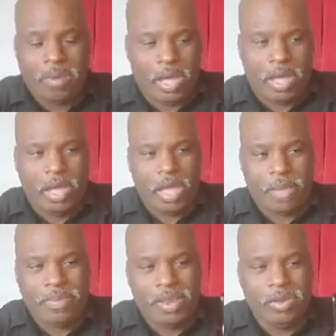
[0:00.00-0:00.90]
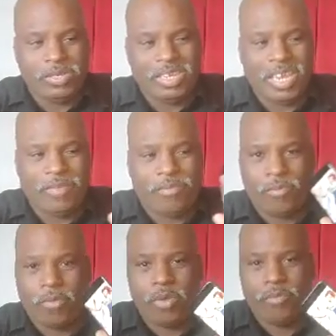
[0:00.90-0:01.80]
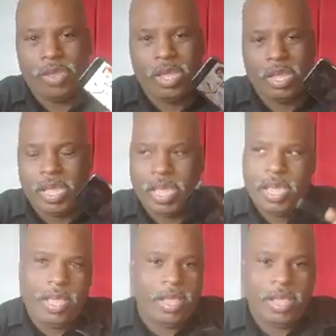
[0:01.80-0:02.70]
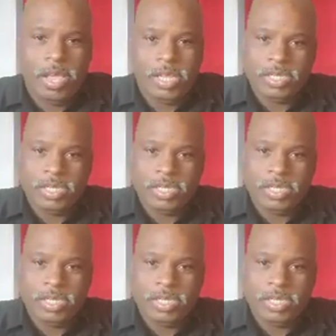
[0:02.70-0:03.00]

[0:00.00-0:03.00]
But I've been losing it for 1 week, and